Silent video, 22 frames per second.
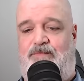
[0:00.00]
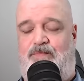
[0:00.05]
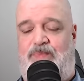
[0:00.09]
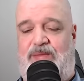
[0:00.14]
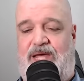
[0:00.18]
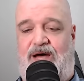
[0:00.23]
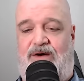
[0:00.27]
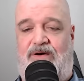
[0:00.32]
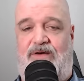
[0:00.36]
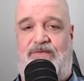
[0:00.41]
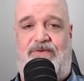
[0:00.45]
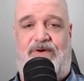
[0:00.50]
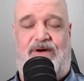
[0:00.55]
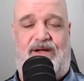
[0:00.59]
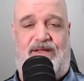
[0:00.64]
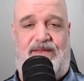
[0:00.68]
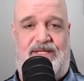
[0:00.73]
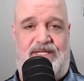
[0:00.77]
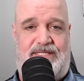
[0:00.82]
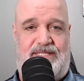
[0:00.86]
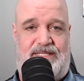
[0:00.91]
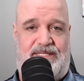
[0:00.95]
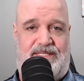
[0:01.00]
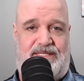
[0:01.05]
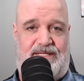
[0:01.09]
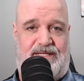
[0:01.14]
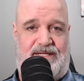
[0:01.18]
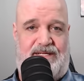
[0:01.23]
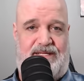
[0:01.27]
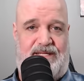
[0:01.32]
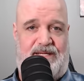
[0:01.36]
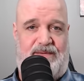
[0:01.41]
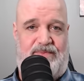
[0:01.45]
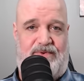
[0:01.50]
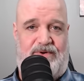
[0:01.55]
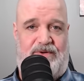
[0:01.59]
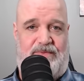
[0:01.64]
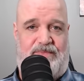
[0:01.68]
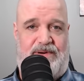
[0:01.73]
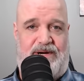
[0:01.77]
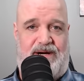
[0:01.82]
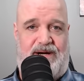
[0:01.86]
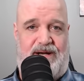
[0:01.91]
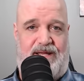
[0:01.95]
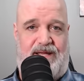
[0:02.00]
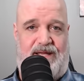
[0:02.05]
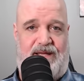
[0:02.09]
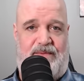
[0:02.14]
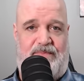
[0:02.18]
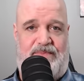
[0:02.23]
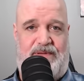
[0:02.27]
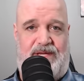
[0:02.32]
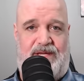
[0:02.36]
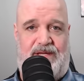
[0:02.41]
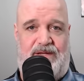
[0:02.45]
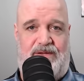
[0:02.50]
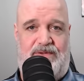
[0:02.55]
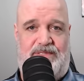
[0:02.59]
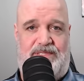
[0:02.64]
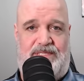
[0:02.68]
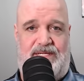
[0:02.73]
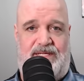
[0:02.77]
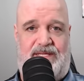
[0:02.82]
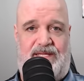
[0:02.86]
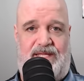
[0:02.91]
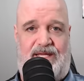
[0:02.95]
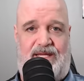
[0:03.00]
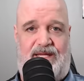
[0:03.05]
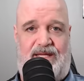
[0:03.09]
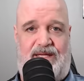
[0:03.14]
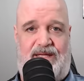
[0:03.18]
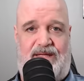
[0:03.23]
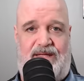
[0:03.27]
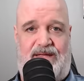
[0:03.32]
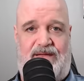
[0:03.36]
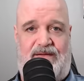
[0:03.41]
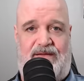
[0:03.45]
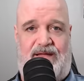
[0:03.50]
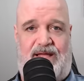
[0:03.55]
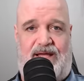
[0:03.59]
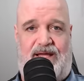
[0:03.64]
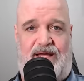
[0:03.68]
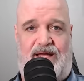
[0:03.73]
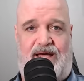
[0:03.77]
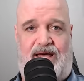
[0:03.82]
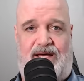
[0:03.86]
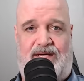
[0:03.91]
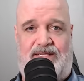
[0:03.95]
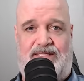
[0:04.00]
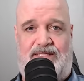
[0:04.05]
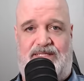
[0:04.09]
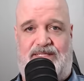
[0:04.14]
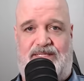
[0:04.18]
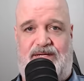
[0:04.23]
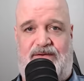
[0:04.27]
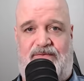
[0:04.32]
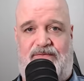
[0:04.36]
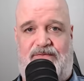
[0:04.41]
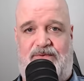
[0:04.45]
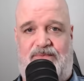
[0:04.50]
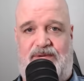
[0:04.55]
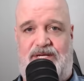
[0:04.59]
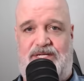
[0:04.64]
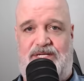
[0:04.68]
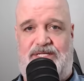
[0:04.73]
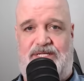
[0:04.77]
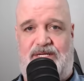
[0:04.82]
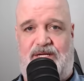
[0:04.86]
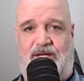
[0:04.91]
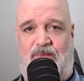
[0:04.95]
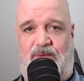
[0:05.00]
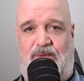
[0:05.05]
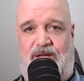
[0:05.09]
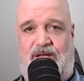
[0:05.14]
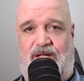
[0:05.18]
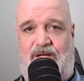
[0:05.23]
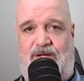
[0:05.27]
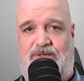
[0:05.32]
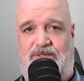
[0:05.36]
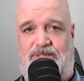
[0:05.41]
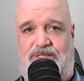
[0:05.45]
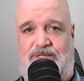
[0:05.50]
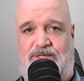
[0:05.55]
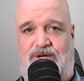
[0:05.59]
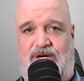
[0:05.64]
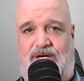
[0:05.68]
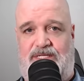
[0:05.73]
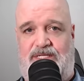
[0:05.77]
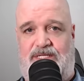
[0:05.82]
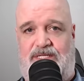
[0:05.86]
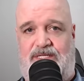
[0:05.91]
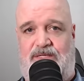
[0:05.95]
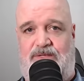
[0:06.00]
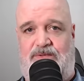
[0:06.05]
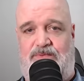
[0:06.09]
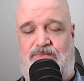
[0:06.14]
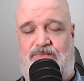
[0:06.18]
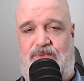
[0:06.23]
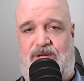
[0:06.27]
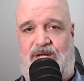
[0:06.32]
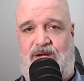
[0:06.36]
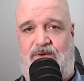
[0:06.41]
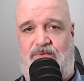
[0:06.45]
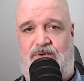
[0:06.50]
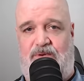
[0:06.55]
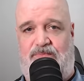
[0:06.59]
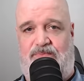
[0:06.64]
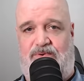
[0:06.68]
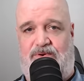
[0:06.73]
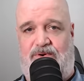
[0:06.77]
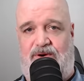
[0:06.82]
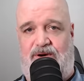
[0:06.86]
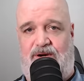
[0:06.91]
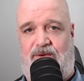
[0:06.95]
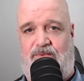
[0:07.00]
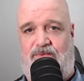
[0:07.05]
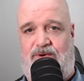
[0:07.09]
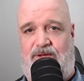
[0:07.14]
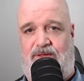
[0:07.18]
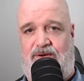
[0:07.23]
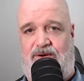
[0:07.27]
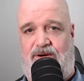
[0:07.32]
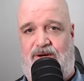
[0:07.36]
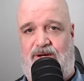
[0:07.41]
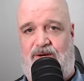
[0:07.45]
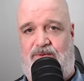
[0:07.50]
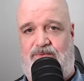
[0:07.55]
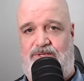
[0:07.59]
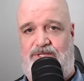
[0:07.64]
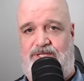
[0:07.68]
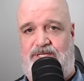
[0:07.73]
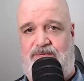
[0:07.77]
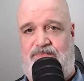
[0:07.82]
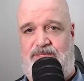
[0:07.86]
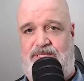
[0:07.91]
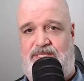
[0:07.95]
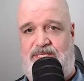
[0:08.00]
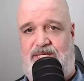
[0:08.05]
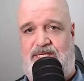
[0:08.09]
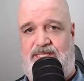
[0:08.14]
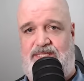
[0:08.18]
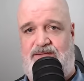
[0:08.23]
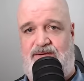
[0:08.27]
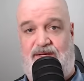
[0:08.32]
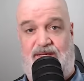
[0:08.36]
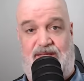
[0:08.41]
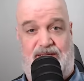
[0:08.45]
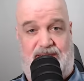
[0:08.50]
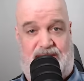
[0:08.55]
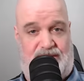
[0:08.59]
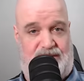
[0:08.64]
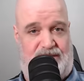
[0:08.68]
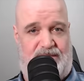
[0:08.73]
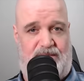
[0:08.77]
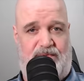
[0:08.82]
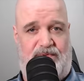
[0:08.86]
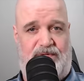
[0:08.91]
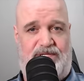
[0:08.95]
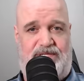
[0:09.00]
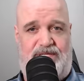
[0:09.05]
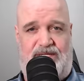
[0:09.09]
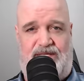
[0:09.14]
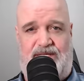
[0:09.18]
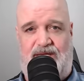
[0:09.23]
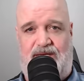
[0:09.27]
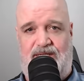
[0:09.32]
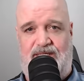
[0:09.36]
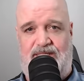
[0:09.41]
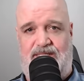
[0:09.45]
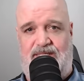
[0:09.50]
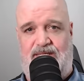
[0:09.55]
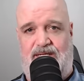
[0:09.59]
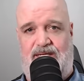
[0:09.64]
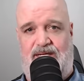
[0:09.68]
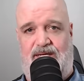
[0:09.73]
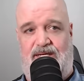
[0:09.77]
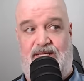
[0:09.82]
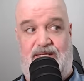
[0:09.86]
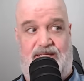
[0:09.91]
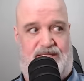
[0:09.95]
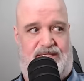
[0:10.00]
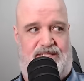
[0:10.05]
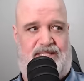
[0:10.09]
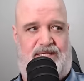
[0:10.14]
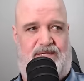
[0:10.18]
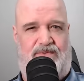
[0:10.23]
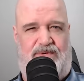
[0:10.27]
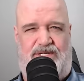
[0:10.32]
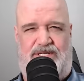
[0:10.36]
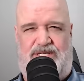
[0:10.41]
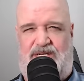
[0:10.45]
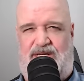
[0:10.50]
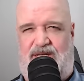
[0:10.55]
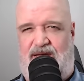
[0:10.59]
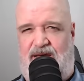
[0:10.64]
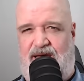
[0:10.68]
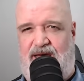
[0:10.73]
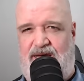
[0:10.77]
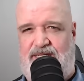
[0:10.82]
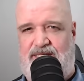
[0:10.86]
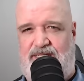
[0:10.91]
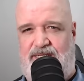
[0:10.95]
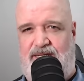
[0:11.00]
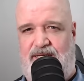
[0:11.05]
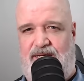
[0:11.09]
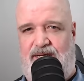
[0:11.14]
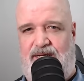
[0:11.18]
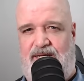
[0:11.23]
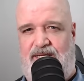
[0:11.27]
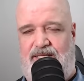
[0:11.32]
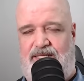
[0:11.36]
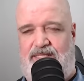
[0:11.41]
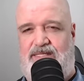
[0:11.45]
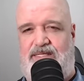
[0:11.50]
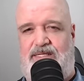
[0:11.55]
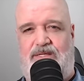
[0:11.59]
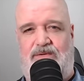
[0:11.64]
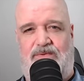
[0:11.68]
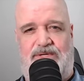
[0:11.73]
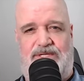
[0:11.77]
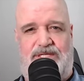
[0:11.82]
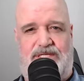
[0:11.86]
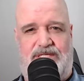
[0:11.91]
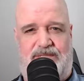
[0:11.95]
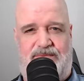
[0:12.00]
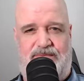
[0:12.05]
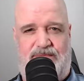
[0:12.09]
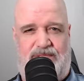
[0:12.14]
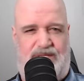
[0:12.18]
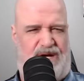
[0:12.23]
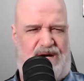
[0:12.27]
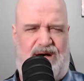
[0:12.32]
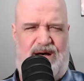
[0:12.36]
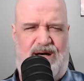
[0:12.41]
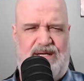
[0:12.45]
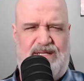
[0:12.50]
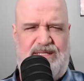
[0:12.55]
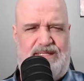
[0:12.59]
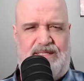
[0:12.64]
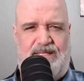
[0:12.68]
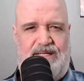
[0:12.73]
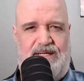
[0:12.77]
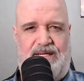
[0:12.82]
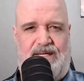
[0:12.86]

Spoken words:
However, this is a Liberal Party MP who's in the Access to Information Committee, who's trying to make a report on whether or not we should be censoring. This is the way she thinks. This is the way she acts. This is the way she talks.